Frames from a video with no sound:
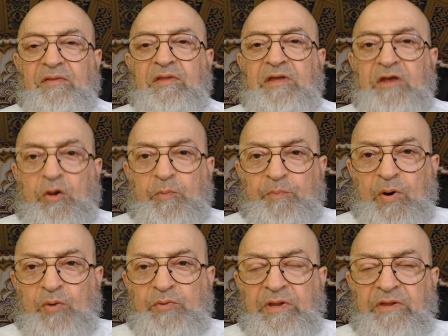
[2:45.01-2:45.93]
the
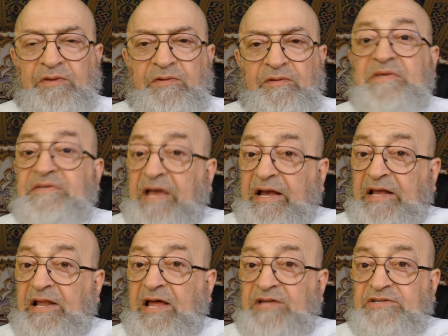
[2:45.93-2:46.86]
opponent
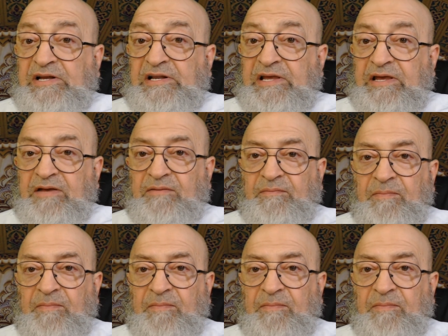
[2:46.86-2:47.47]
psychologically.